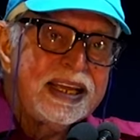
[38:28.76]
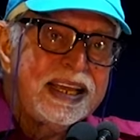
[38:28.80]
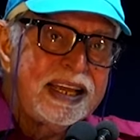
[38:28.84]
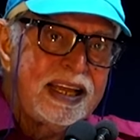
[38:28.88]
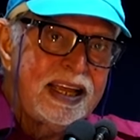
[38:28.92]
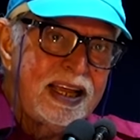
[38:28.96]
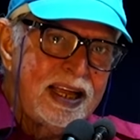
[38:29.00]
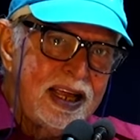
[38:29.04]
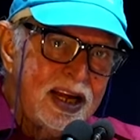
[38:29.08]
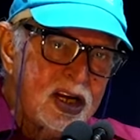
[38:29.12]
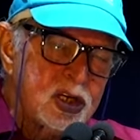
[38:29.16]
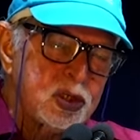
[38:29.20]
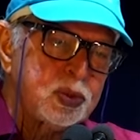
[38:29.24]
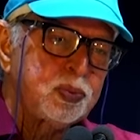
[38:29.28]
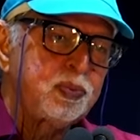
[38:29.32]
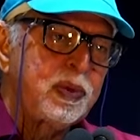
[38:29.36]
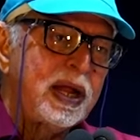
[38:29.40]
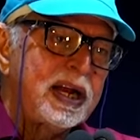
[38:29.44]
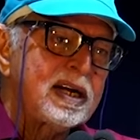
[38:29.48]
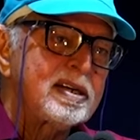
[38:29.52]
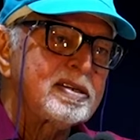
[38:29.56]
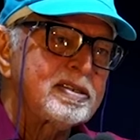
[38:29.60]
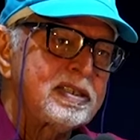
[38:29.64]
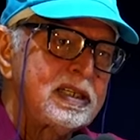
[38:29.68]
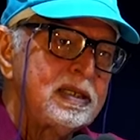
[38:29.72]
he
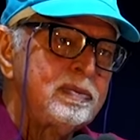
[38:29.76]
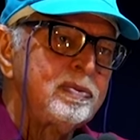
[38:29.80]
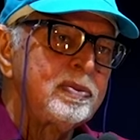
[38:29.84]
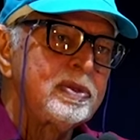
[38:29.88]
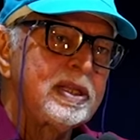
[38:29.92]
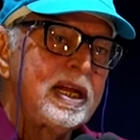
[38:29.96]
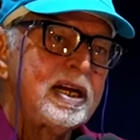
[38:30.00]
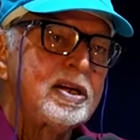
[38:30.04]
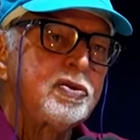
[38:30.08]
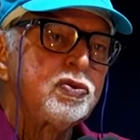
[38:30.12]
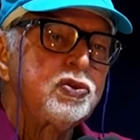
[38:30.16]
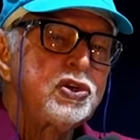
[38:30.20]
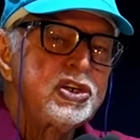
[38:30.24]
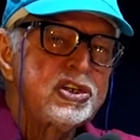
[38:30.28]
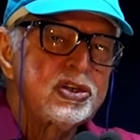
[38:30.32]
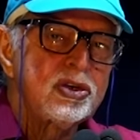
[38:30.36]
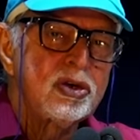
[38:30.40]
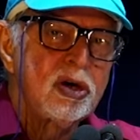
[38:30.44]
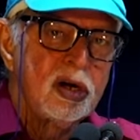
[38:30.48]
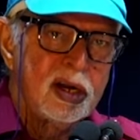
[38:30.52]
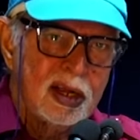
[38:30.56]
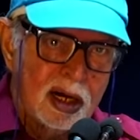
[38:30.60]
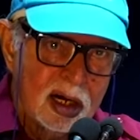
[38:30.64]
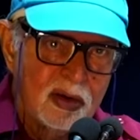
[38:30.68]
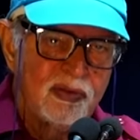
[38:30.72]
respects him, that we
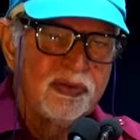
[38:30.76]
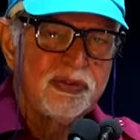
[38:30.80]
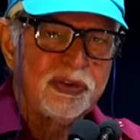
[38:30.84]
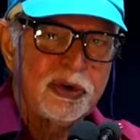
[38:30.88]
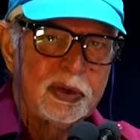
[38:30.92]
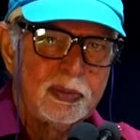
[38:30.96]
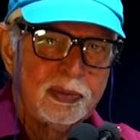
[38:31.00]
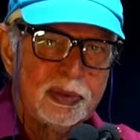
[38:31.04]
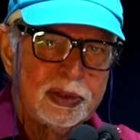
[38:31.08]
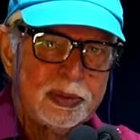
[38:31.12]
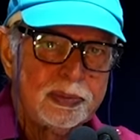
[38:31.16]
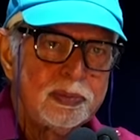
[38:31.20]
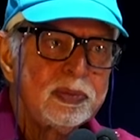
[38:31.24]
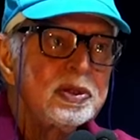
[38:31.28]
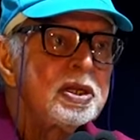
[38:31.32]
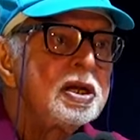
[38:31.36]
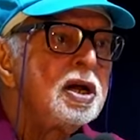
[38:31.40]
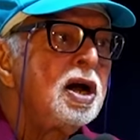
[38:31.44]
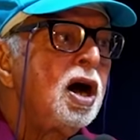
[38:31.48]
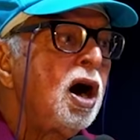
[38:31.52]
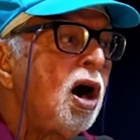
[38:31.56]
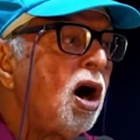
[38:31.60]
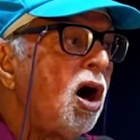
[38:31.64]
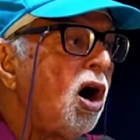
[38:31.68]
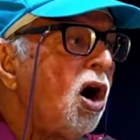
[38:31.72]
should learn from him
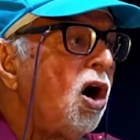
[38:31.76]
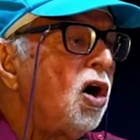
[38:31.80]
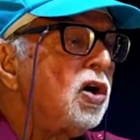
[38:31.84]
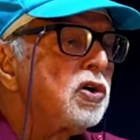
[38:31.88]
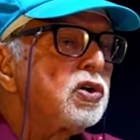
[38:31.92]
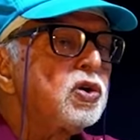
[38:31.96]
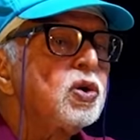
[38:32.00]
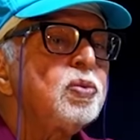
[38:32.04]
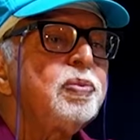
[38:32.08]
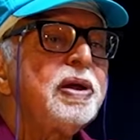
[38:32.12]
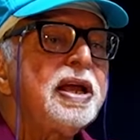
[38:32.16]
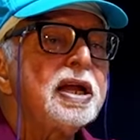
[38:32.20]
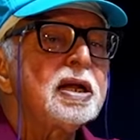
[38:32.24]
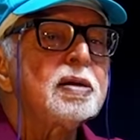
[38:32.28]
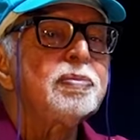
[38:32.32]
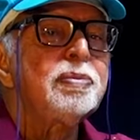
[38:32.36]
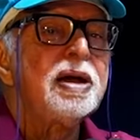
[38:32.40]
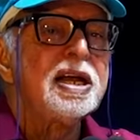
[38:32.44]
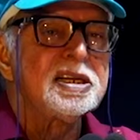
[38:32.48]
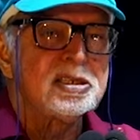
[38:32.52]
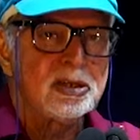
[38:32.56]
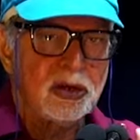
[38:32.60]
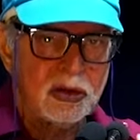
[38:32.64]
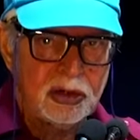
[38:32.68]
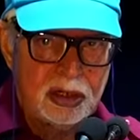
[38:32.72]
how to make
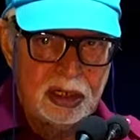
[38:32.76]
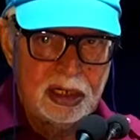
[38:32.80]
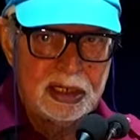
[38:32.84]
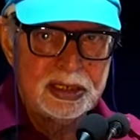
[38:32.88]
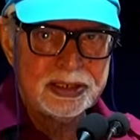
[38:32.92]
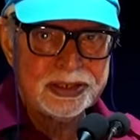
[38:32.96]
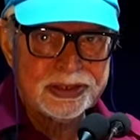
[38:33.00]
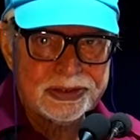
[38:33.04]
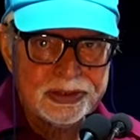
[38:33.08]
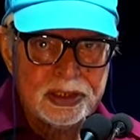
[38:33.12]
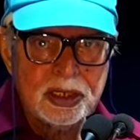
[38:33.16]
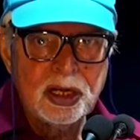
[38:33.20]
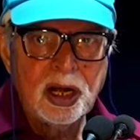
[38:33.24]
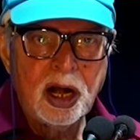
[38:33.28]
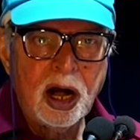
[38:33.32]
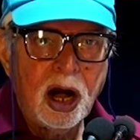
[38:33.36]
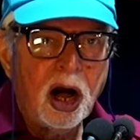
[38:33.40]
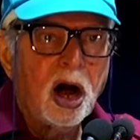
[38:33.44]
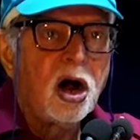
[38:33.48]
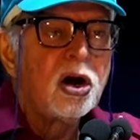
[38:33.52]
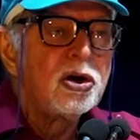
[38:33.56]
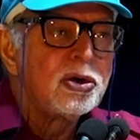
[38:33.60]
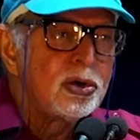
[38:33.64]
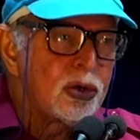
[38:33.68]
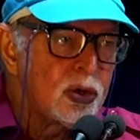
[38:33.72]
mass organization,
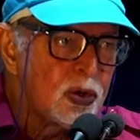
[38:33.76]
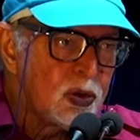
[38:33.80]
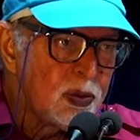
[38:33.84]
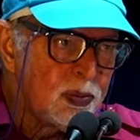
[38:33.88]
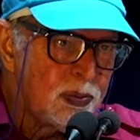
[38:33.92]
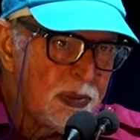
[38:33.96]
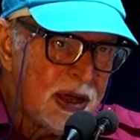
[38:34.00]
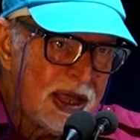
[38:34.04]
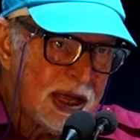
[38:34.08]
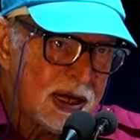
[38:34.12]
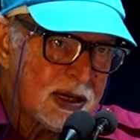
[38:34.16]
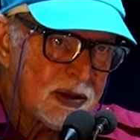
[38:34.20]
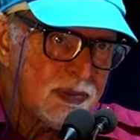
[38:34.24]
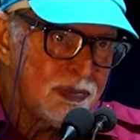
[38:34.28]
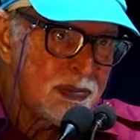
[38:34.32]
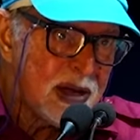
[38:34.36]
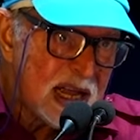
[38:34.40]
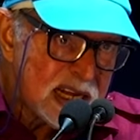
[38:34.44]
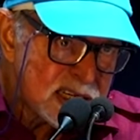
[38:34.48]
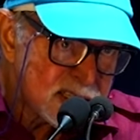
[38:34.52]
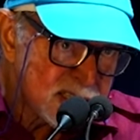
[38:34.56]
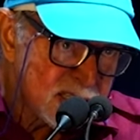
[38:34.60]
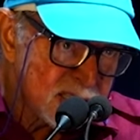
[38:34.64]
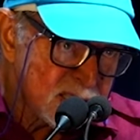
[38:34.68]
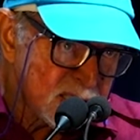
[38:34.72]
how to make
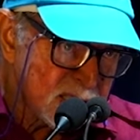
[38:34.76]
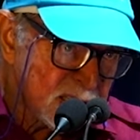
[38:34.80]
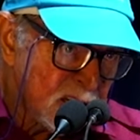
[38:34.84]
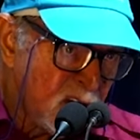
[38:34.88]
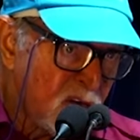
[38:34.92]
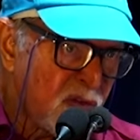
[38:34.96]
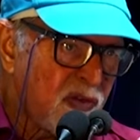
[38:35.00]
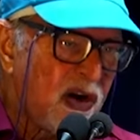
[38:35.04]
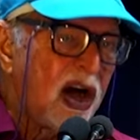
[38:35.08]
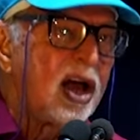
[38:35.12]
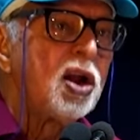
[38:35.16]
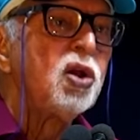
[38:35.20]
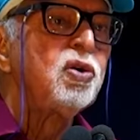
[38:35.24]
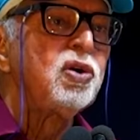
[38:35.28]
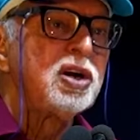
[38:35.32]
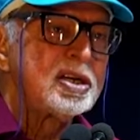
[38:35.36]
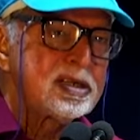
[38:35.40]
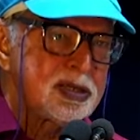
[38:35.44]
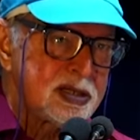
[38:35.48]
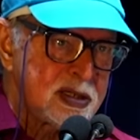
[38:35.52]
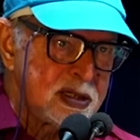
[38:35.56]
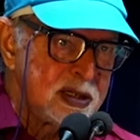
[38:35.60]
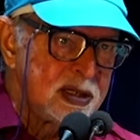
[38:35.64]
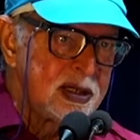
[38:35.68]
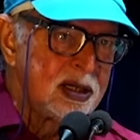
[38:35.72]
masses follow us,
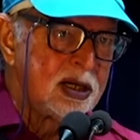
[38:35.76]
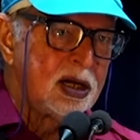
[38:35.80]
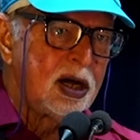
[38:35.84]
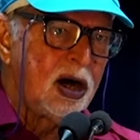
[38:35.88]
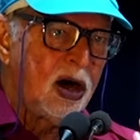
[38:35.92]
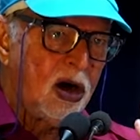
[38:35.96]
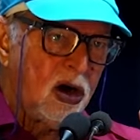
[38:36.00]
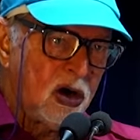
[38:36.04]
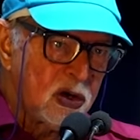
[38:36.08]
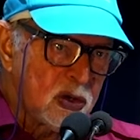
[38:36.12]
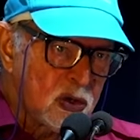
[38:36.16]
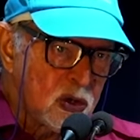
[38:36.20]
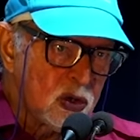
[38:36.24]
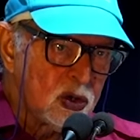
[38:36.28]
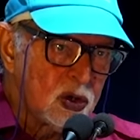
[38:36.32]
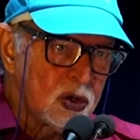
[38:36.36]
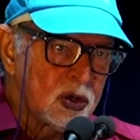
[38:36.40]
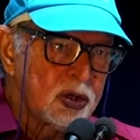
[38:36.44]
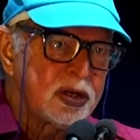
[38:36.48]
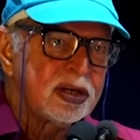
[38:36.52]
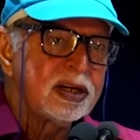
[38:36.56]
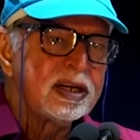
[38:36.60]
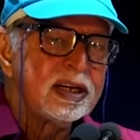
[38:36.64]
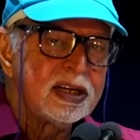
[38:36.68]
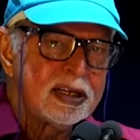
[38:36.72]
how to
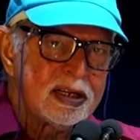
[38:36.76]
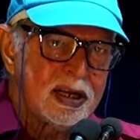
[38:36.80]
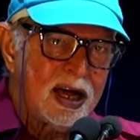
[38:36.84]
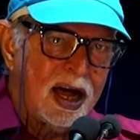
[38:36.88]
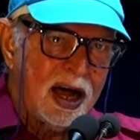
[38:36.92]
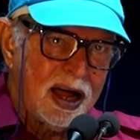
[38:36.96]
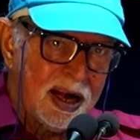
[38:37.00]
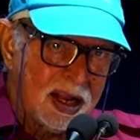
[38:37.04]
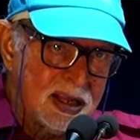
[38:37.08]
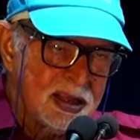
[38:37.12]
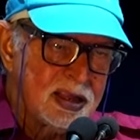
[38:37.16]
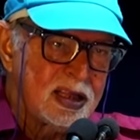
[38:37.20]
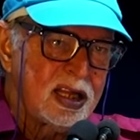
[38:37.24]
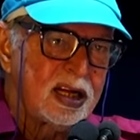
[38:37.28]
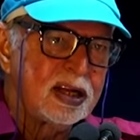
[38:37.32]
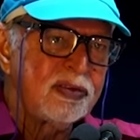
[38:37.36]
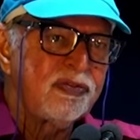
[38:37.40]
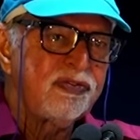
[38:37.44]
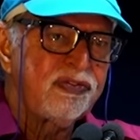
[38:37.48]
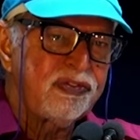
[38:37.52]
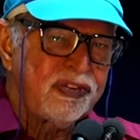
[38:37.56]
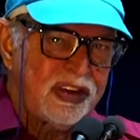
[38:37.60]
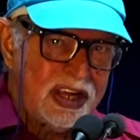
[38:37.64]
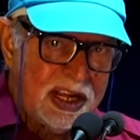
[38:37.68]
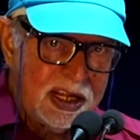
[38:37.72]
earn
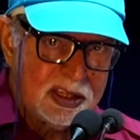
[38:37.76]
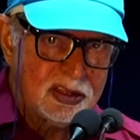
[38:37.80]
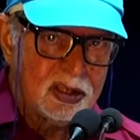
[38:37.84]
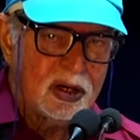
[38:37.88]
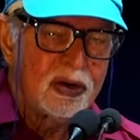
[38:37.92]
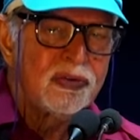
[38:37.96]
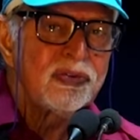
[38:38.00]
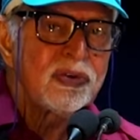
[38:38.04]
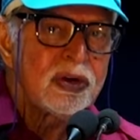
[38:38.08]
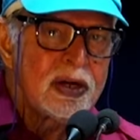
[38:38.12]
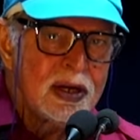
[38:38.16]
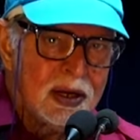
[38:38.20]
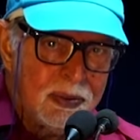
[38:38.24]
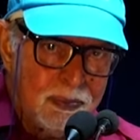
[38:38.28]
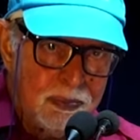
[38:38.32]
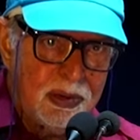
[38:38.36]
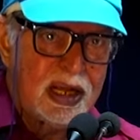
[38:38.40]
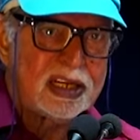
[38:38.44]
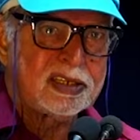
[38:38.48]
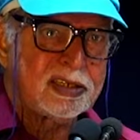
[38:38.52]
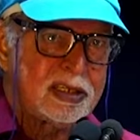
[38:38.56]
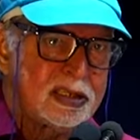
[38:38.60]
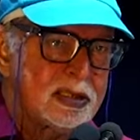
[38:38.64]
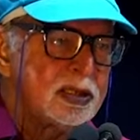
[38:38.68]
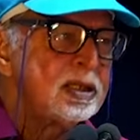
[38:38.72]
the faith of
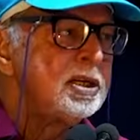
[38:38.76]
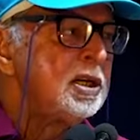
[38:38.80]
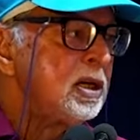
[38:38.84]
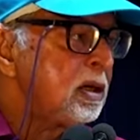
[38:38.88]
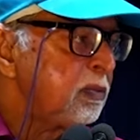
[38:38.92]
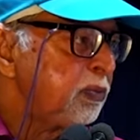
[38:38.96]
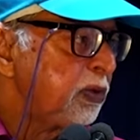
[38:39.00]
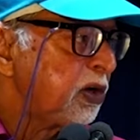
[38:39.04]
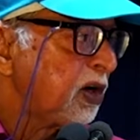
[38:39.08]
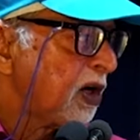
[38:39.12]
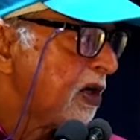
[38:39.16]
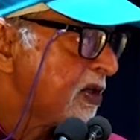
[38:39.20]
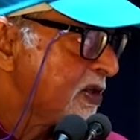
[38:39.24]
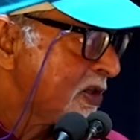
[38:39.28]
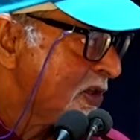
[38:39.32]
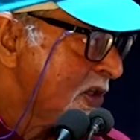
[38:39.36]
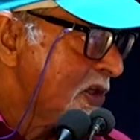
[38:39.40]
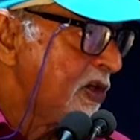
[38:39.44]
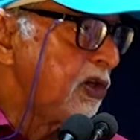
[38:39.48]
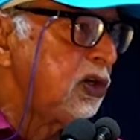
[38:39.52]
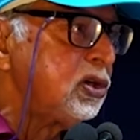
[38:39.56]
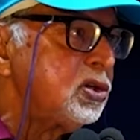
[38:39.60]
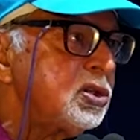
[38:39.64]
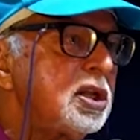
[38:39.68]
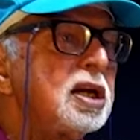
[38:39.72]
masses. Because we
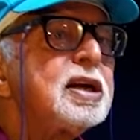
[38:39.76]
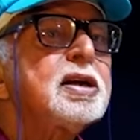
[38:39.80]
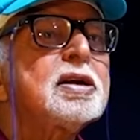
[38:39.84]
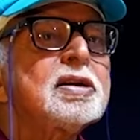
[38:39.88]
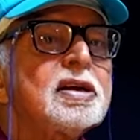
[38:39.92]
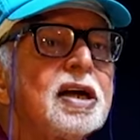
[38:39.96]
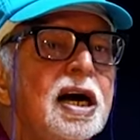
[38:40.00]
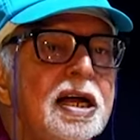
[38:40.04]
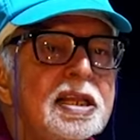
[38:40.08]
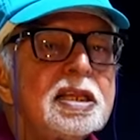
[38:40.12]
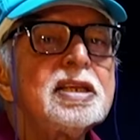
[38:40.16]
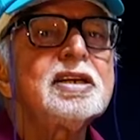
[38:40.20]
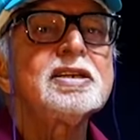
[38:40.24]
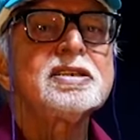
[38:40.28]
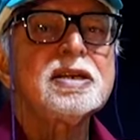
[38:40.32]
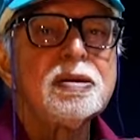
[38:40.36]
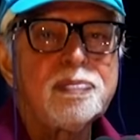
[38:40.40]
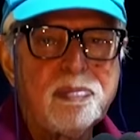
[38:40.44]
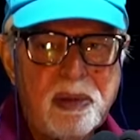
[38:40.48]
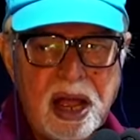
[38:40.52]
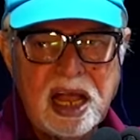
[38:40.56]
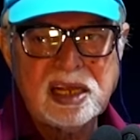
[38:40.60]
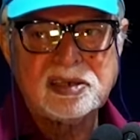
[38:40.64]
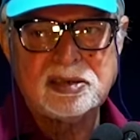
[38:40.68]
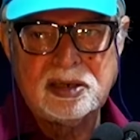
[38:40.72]
know that Gandhi is a
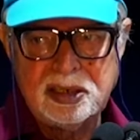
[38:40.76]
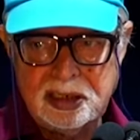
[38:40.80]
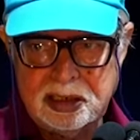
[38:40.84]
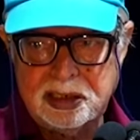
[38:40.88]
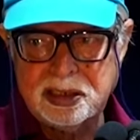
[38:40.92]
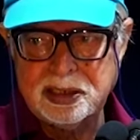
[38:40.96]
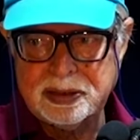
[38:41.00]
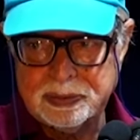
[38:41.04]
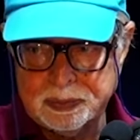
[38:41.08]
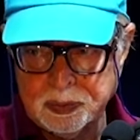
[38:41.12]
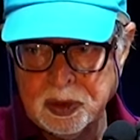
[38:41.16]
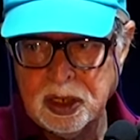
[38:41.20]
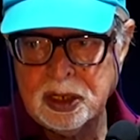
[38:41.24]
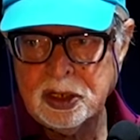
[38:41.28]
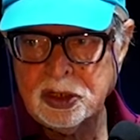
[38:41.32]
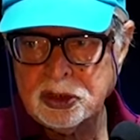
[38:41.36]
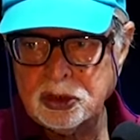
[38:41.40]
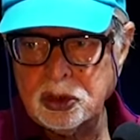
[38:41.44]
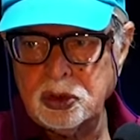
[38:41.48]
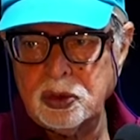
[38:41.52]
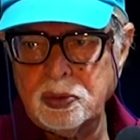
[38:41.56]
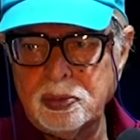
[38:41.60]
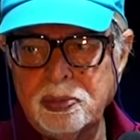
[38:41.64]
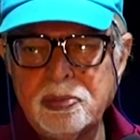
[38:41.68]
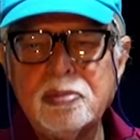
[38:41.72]
mass leader.
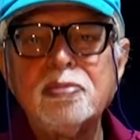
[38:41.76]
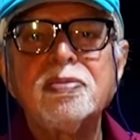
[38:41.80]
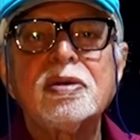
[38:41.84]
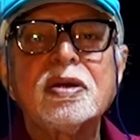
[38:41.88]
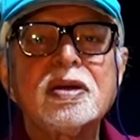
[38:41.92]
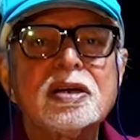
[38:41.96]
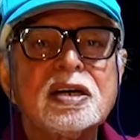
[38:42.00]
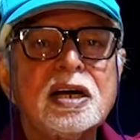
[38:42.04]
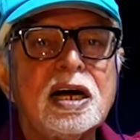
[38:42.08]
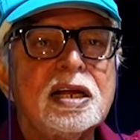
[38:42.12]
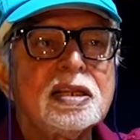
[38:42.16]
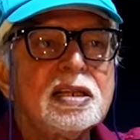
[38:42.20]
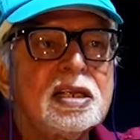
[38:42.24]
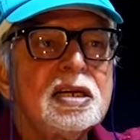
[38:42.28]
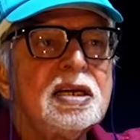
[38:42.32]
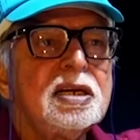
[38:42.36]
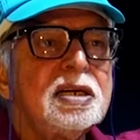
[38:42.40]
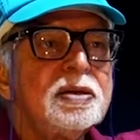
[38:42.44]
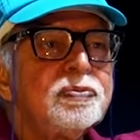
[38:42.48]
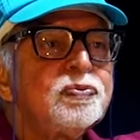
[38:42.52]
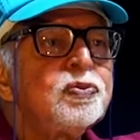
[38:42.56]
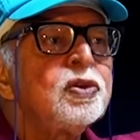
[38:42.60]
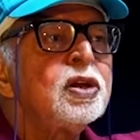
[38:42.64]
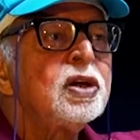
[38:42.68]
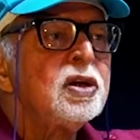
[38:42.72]
So
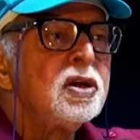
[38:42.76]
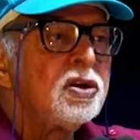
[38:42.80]
Gandhi,